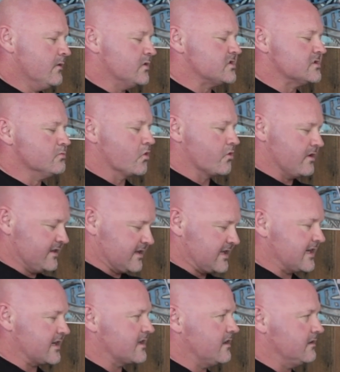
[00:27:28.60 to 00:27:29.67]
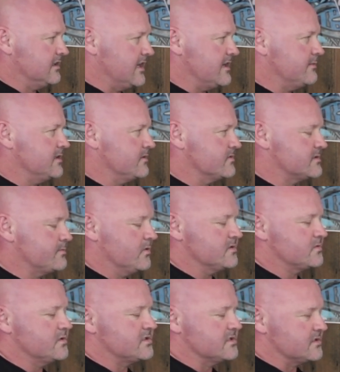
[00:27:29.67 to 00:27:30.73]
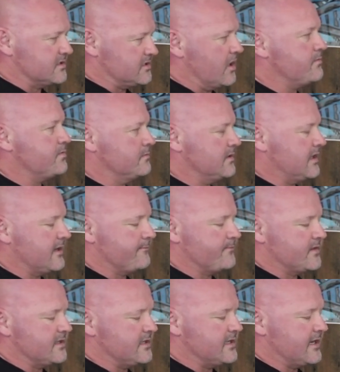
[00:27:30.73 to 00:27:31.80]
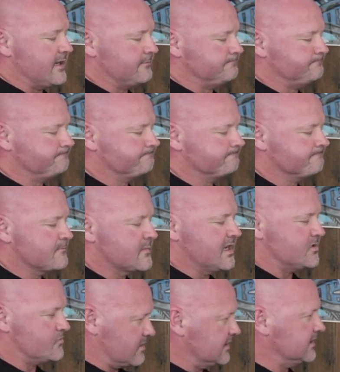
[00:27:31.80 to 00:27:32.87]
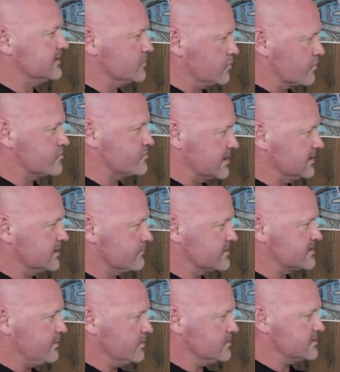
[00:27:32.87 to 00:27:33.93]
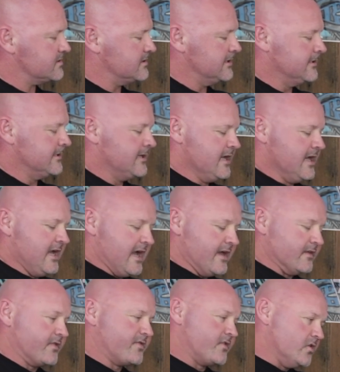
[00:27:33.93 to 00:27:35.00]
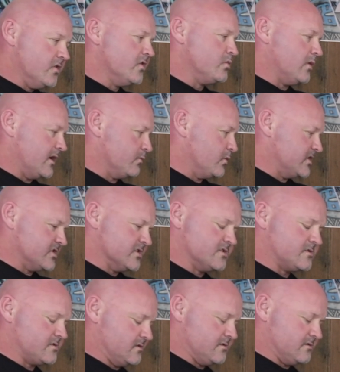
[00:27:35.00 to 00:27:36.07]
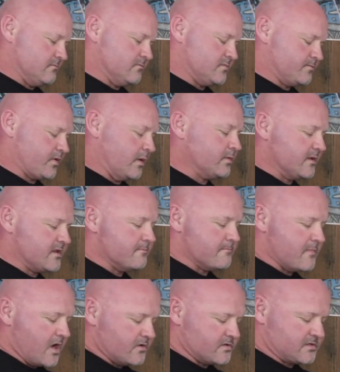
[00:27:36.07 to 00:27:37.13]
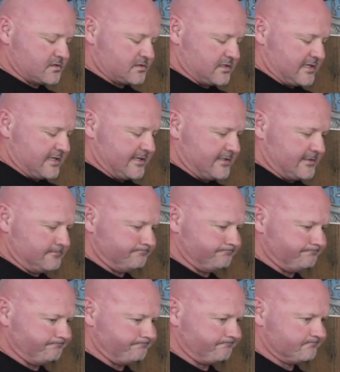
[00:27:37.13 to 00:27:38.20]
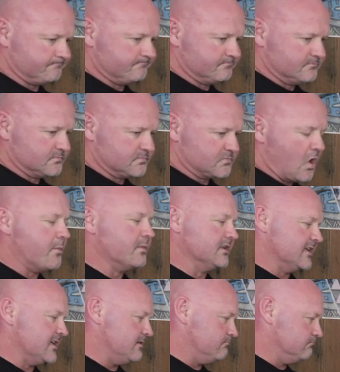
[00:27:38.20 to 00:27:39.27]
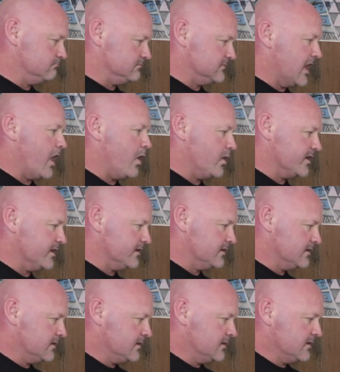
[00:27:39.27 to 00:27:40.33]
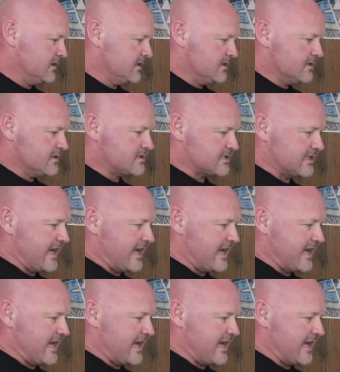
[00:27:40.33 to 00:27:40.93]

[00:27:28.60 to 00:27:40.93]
which is more around the catecholamine response, which is the adrenaline, noradrenaline response. Mm-hmm. And the third one, which is probably the most commonly known /